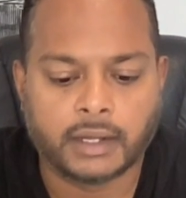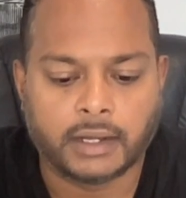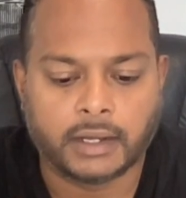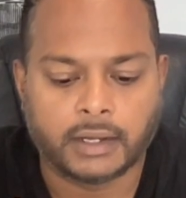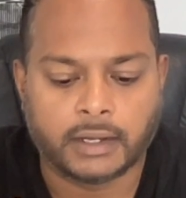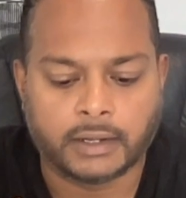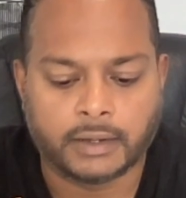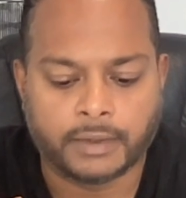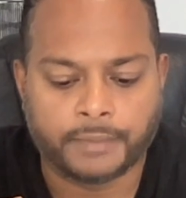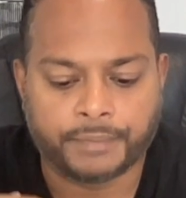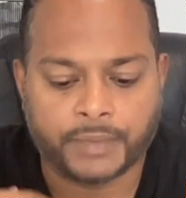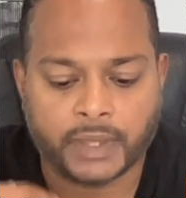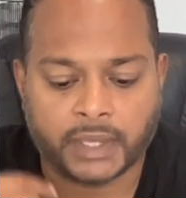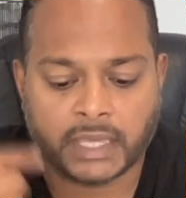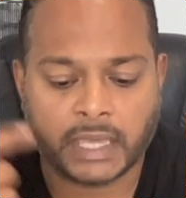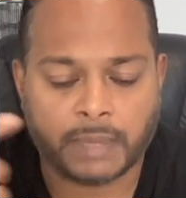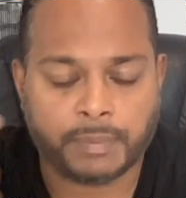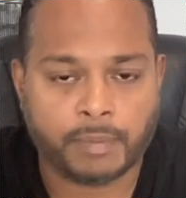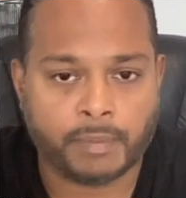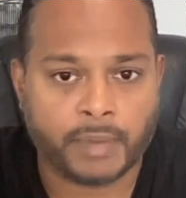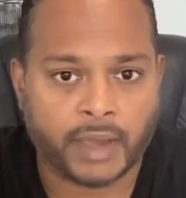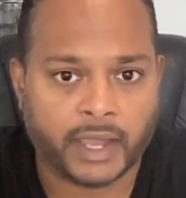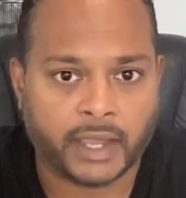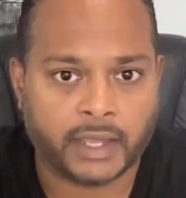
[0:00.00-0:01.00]
Um, and keep
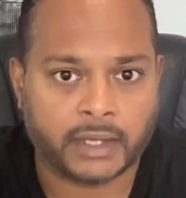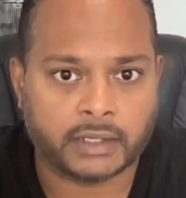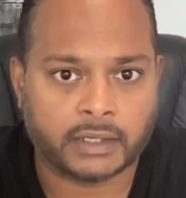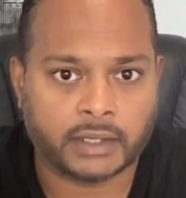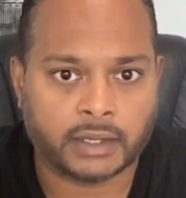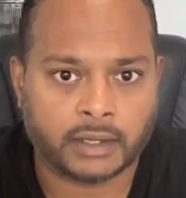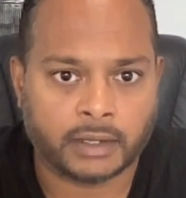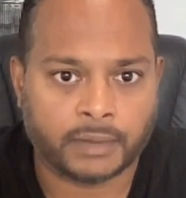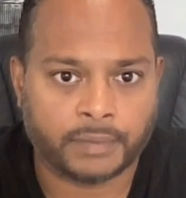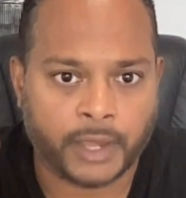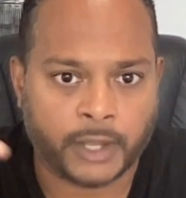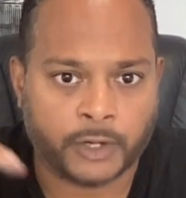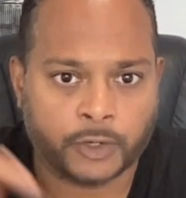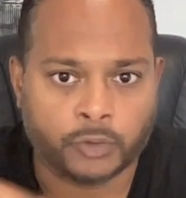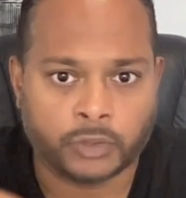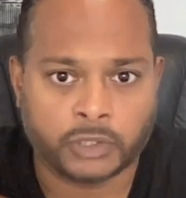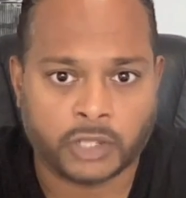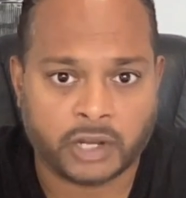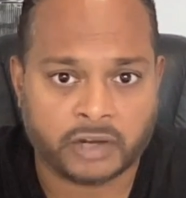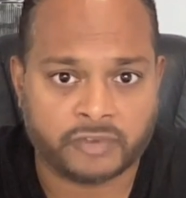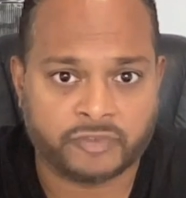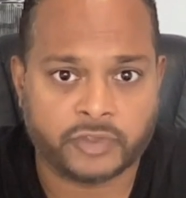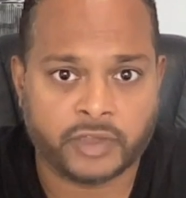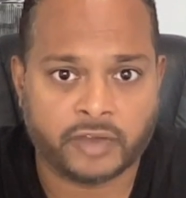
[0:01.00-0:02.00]
in mind, uh, I know a
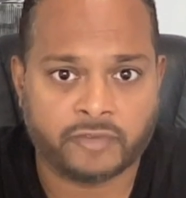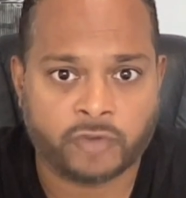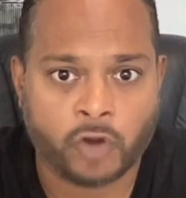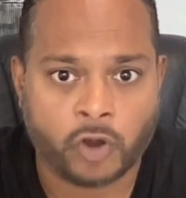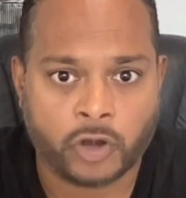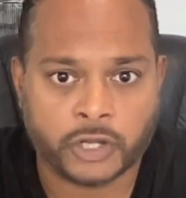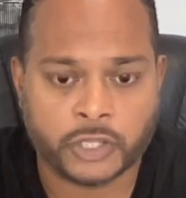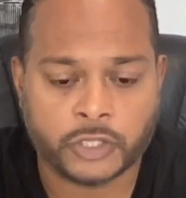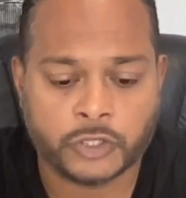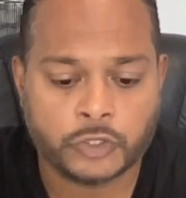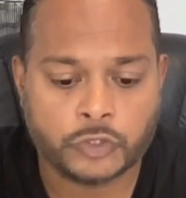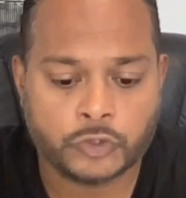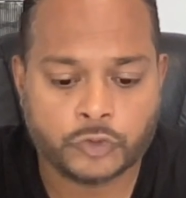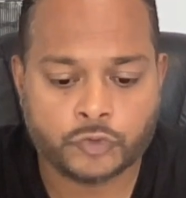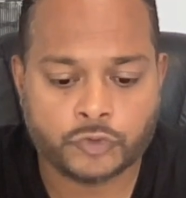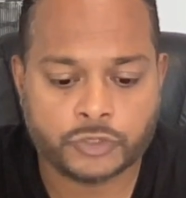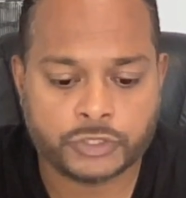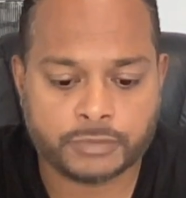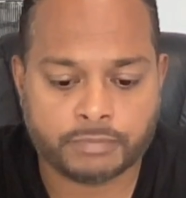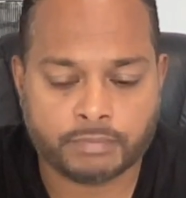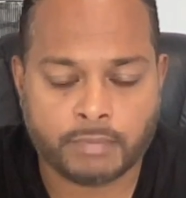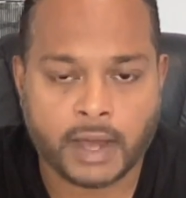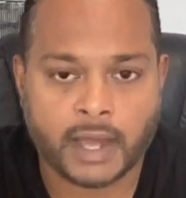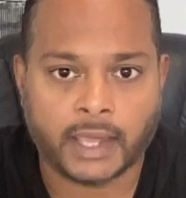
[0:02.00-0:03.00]
lot of you have already
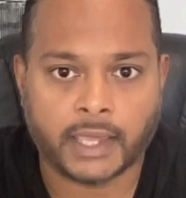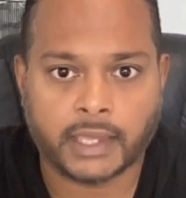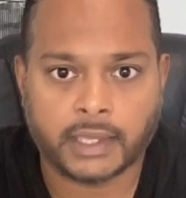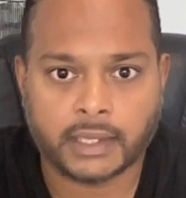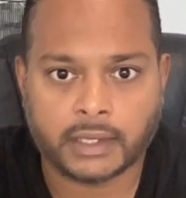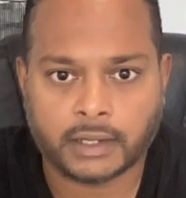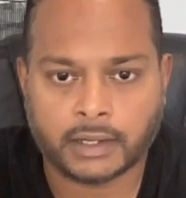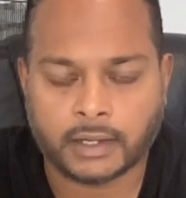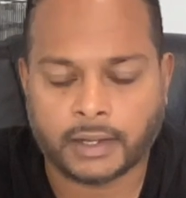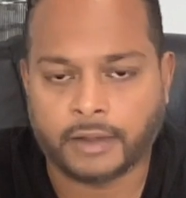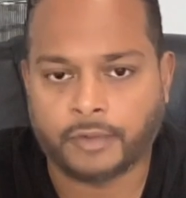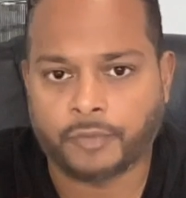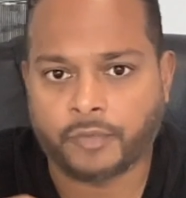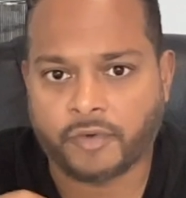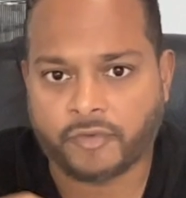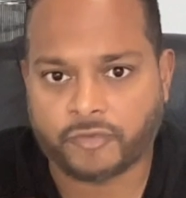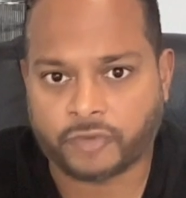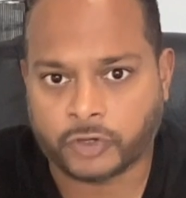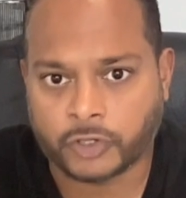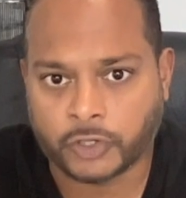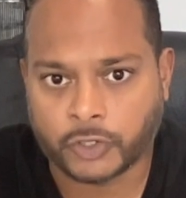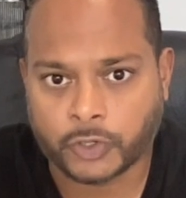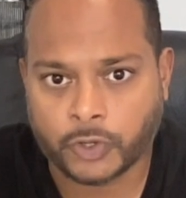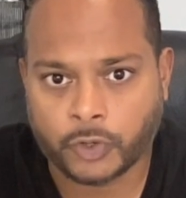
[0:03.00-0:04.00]
used my uh,
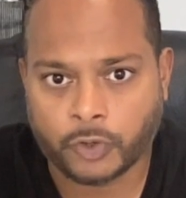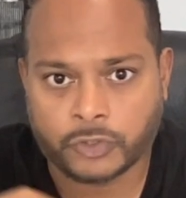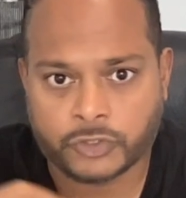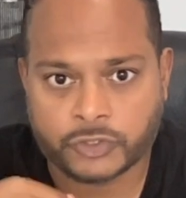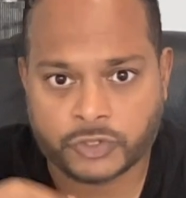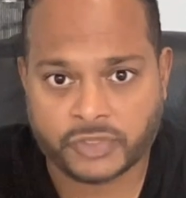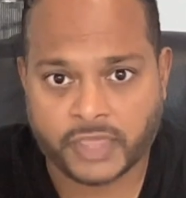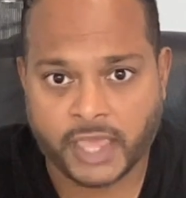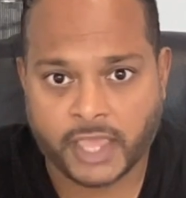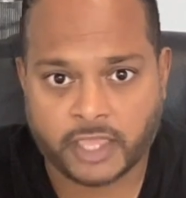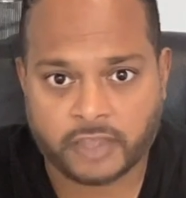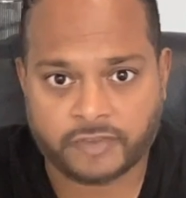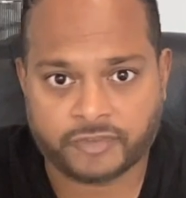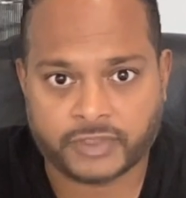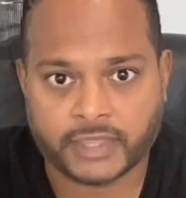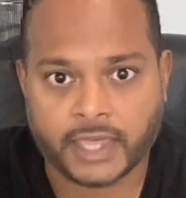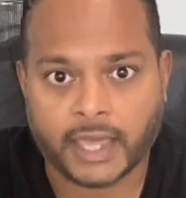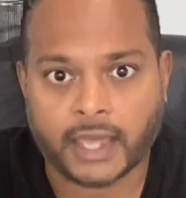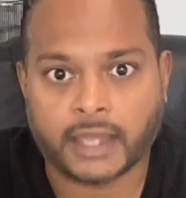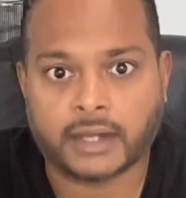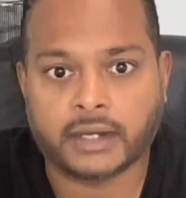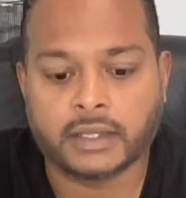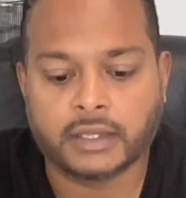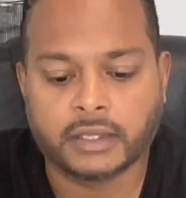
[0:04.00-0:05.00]
referral code, so thank you for
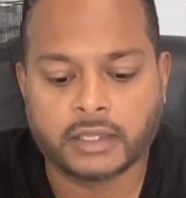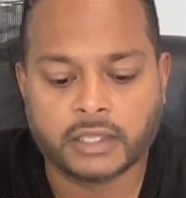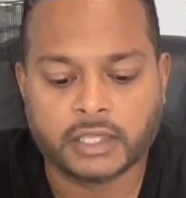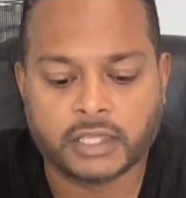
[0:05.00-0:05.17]
that.